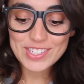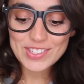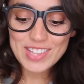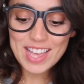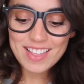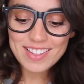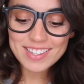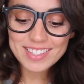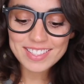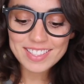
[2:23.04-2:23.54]
so
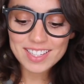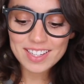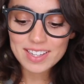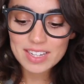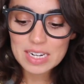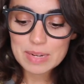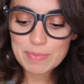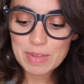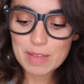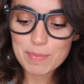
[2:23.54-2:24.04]
that looks
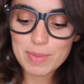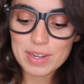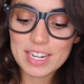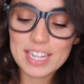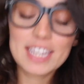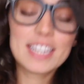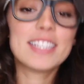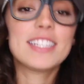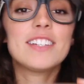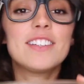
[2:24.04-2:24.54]
good. My
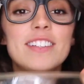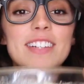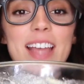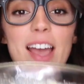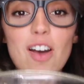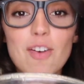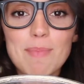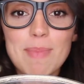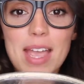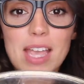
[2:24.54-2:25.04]
bananas are
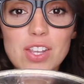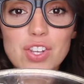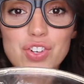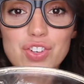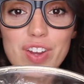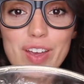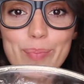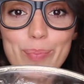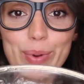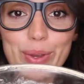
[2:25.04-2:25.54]
now
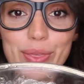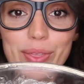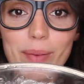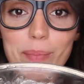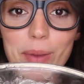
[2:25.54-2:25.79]
mashed up with the